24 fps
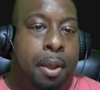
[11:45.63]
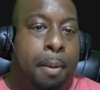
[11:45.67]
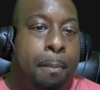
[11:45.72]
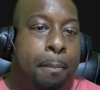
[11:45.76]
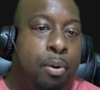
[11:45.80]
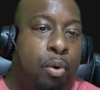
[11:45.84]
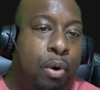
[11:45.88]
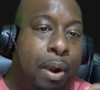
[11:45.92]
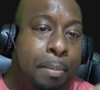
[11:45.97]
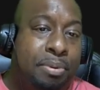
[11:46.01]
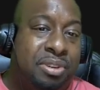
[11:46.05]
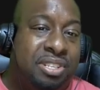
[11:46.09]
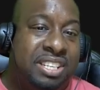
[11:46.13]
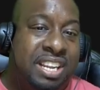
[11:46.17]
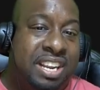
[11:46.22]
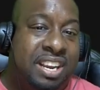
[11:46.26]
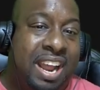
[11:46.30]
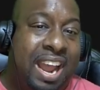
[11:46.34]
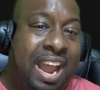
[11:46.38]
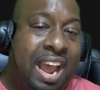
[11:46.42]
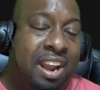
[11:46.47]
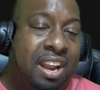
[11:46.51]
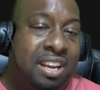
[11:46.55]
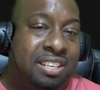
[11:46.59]
Parameters in
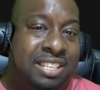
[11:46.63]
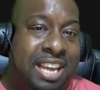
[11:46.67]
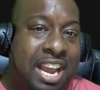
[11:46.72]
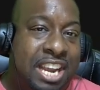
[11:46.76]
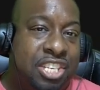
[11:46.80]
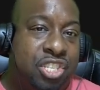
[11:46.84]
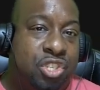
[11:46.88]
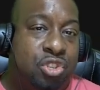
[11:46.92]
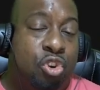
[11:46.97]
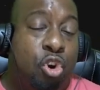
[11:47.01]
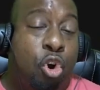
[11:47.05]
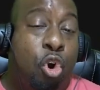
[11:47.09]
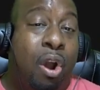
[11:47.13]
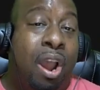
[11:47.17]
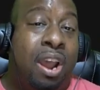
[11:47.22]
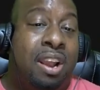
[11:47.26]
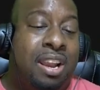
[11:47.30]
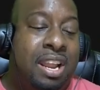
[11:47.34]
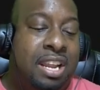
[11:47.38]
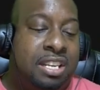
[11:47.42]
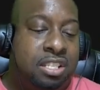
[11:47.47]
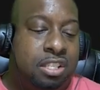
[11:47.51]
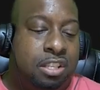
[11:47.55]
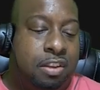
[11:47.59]
the annotation are a
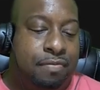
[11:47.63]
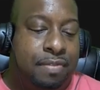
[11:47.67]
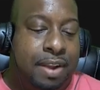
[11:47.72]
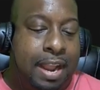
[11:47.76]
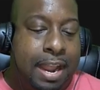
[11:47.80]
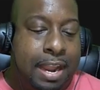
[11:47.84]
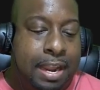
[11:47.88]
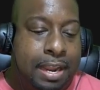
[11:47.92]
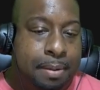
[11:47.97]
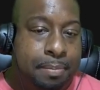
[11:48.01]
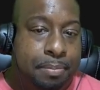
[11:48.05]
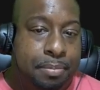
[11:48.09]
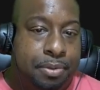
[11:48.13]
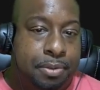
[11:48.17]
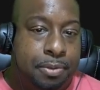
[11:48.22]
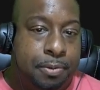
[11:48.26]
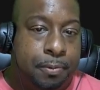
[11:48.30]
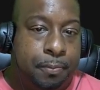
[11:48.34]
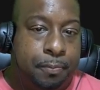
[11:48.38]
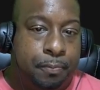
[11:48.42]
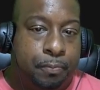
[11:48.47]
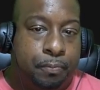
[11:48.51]
list of names